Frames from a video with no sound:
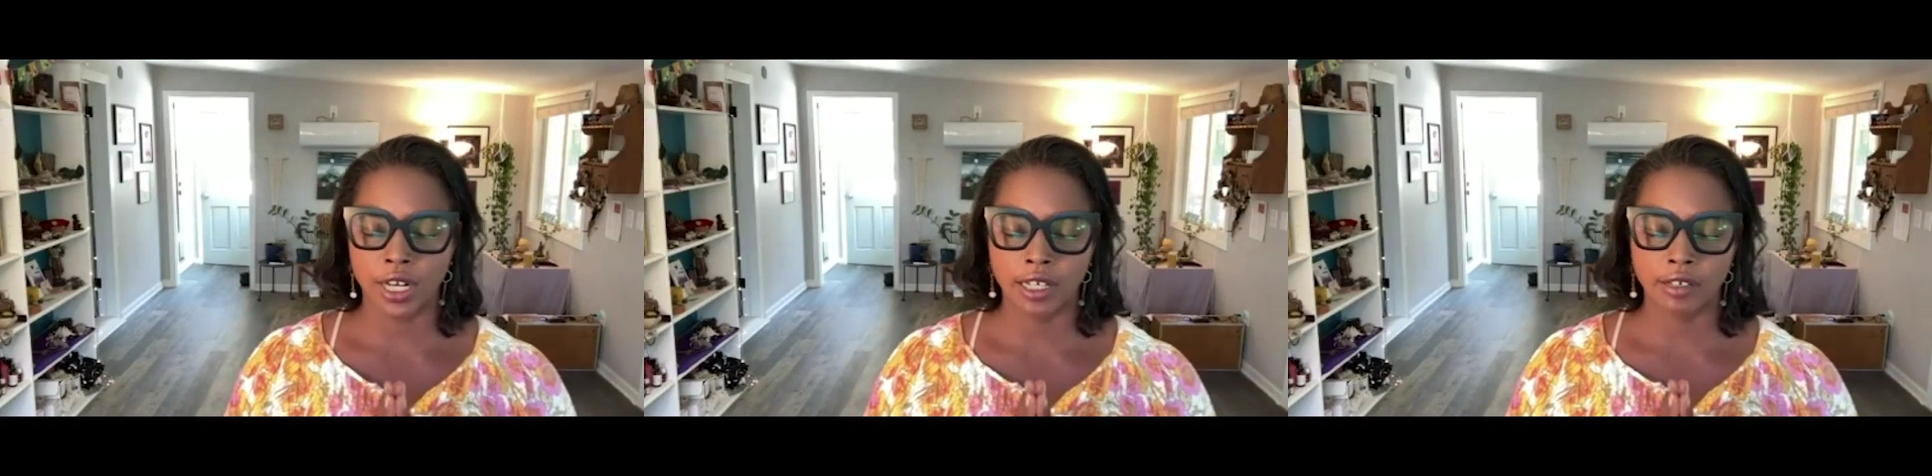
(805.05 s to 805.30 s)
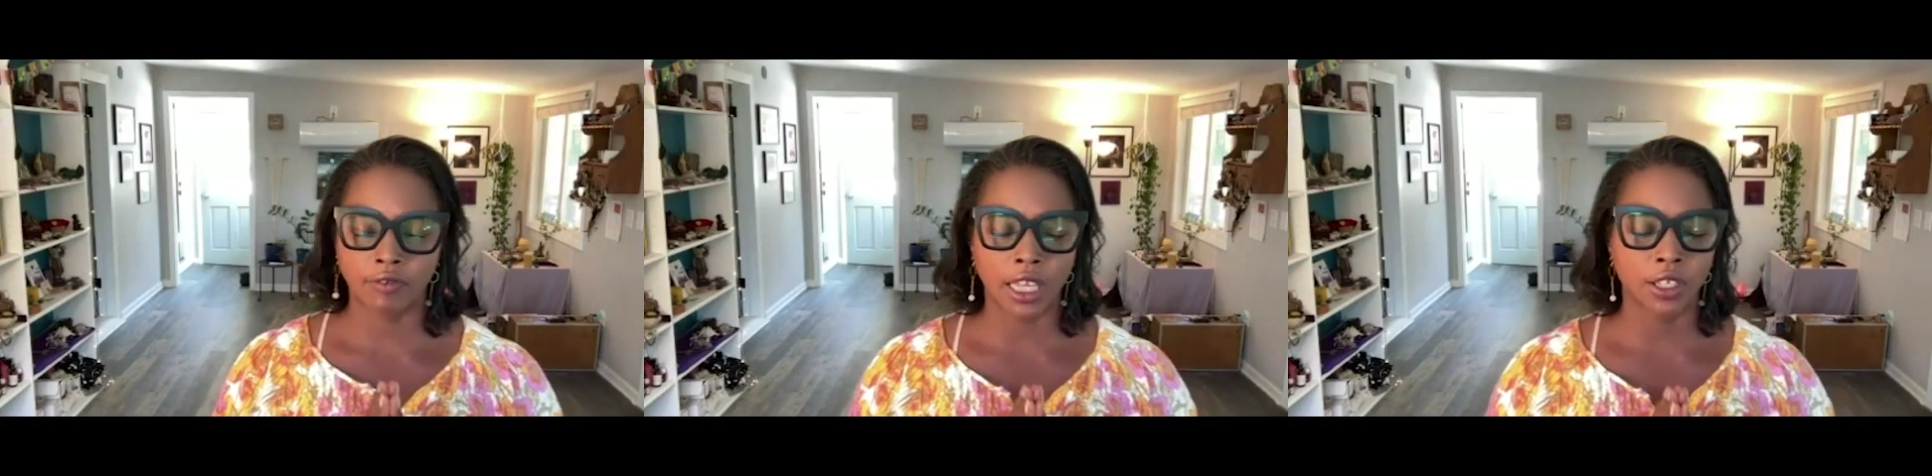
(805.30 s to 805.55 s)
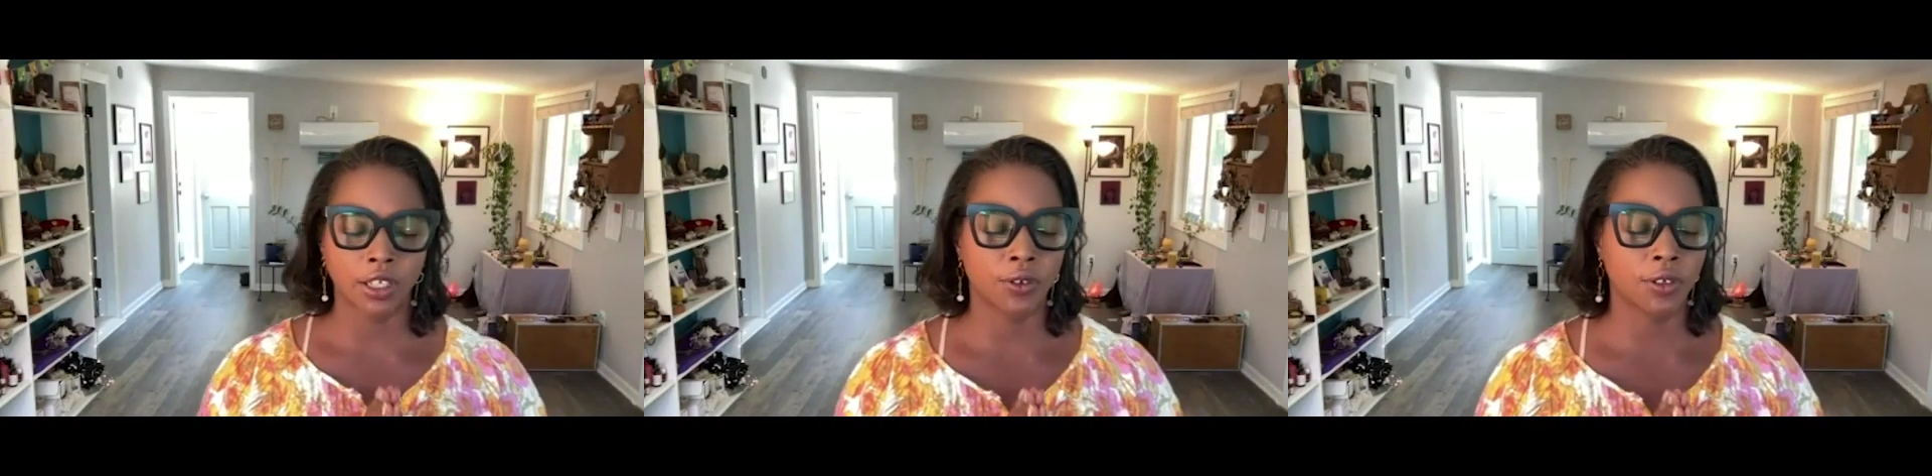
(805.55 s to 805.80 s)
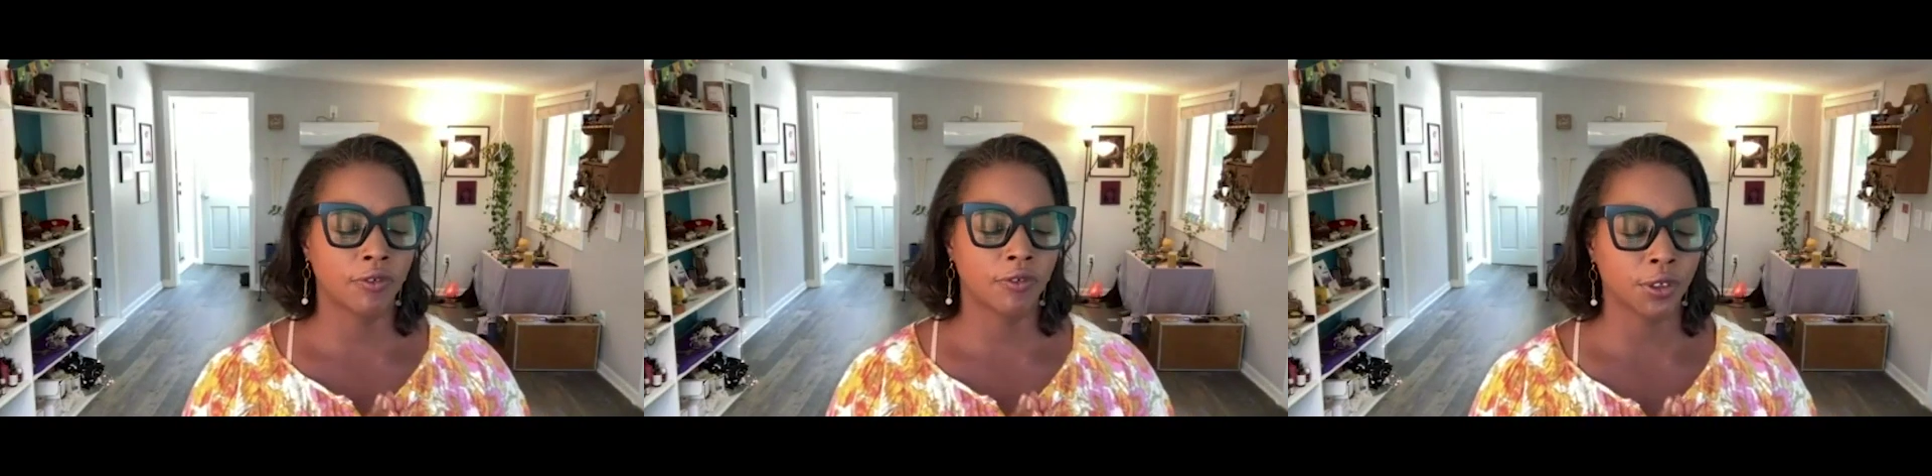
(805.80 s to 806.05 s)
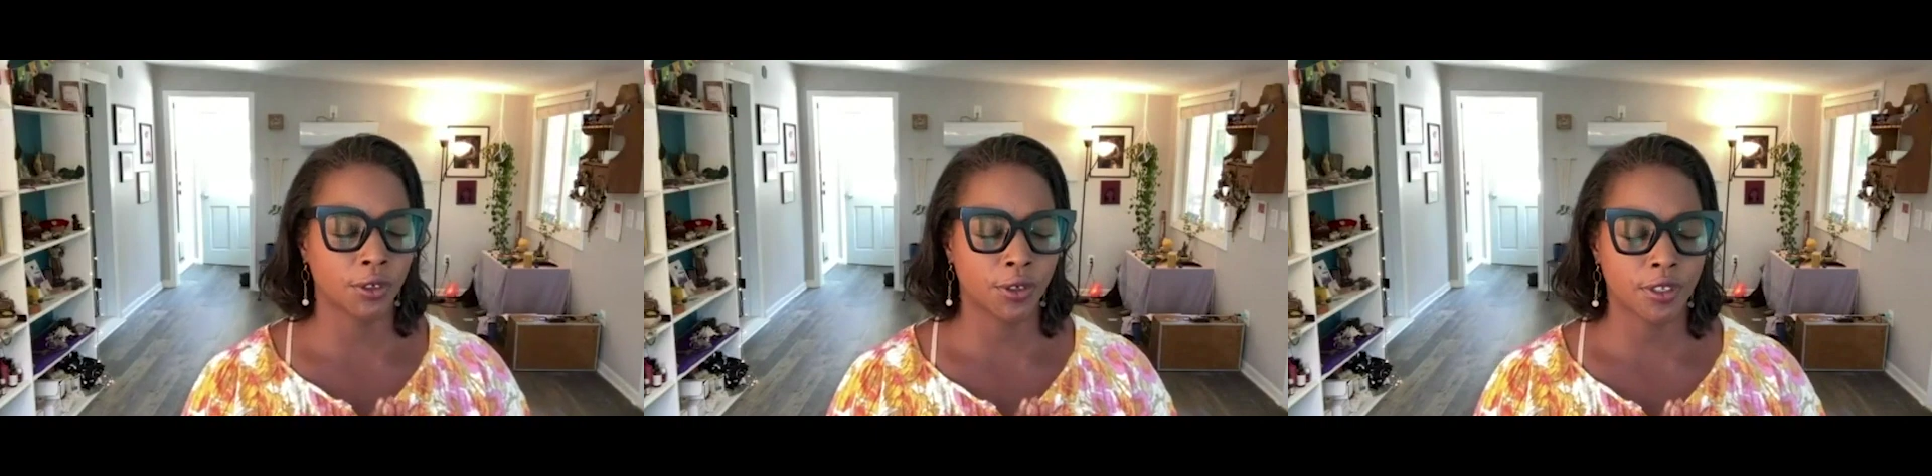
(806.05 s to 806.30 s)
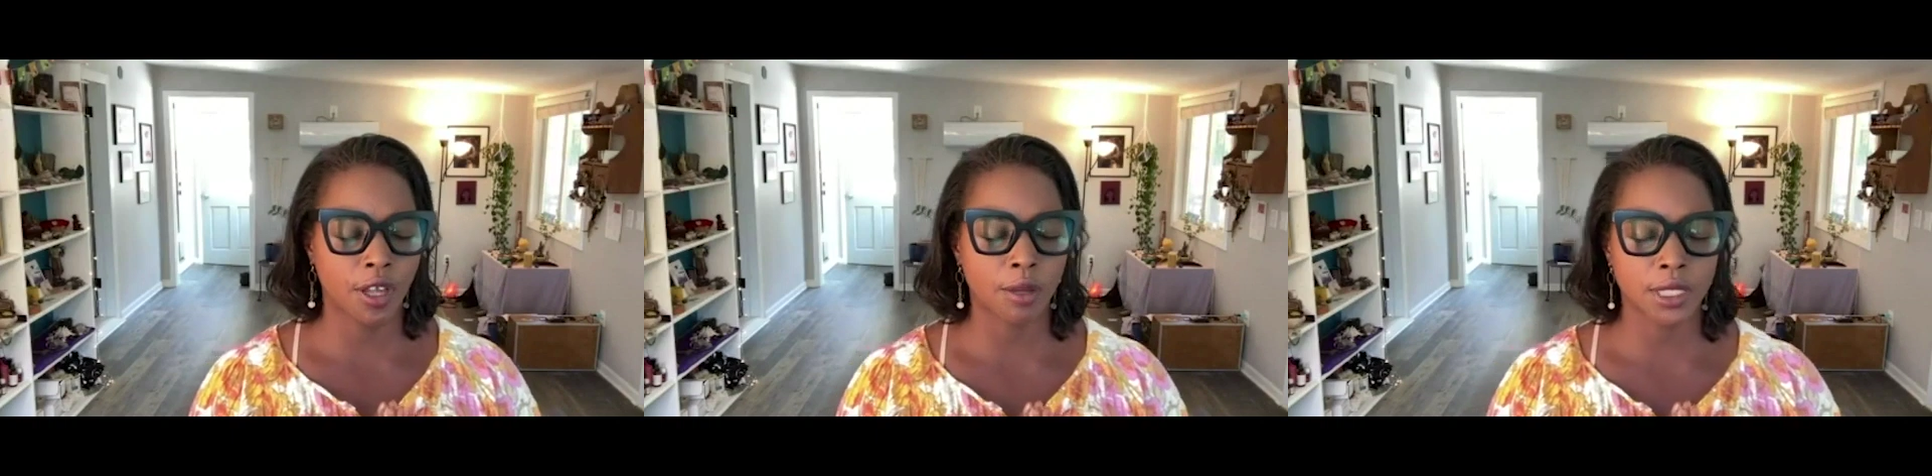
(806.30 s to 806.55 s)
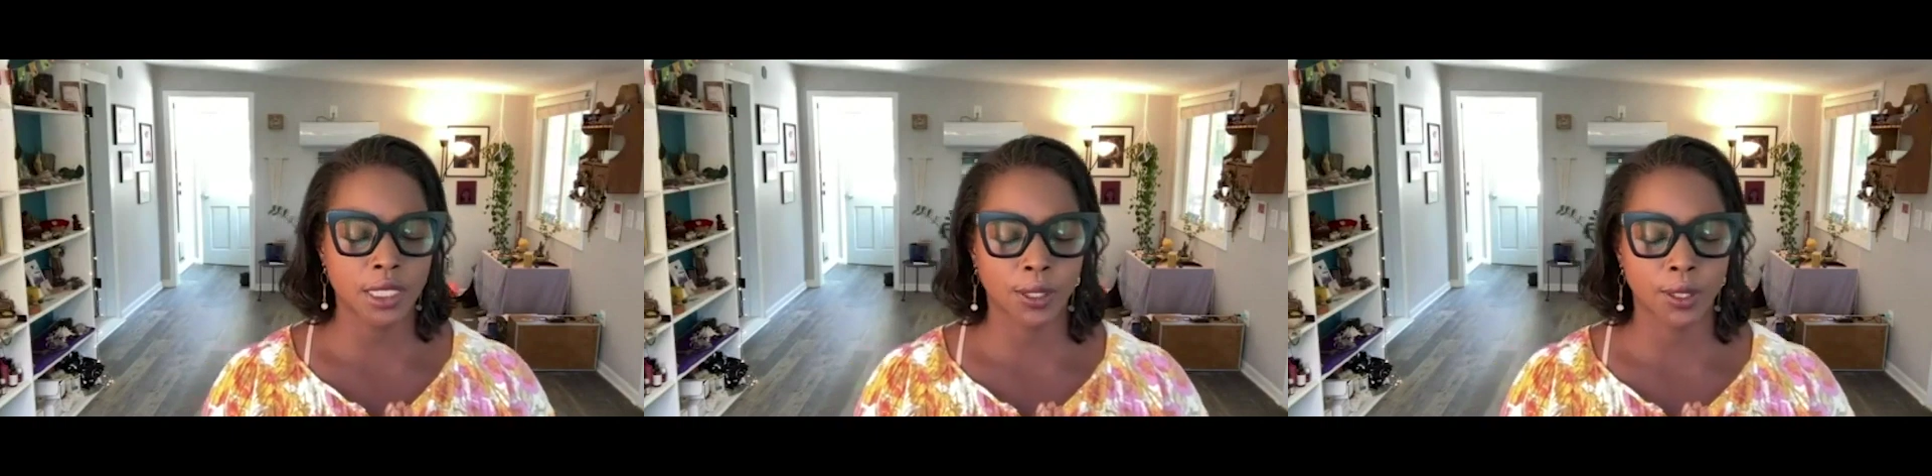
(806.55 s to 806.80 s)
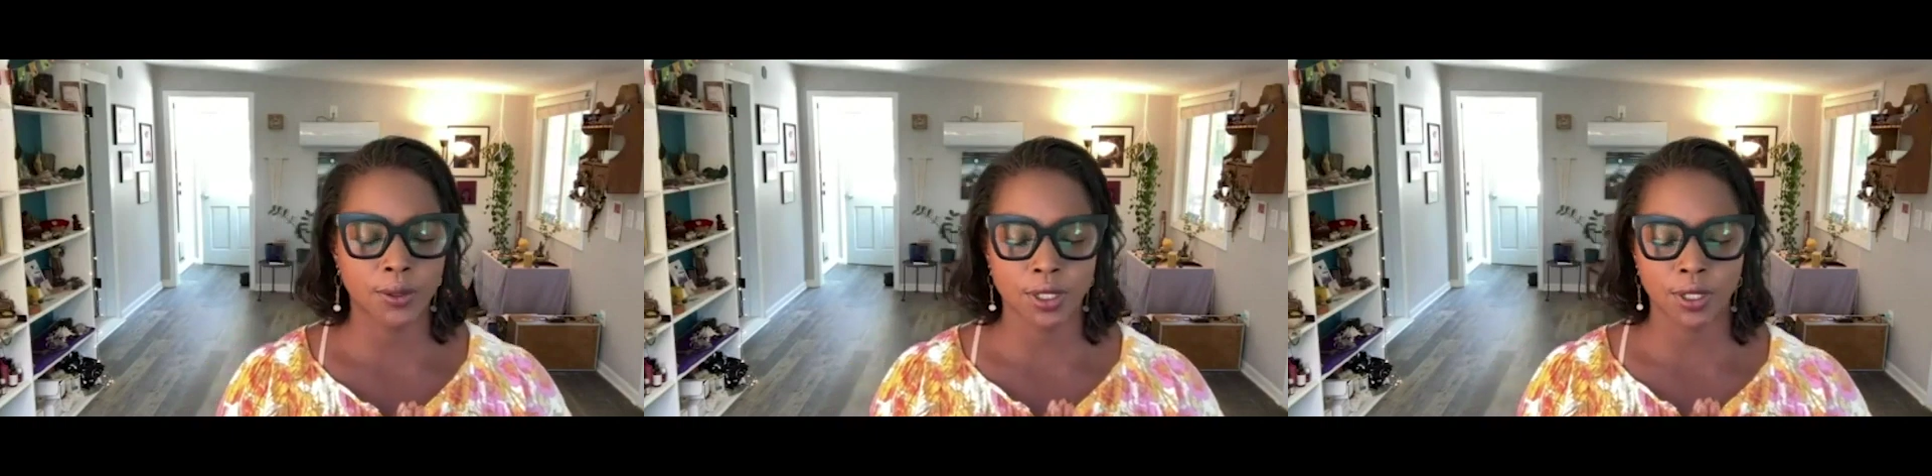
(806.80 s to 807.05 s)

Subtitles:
I invite you to feel your thumbs close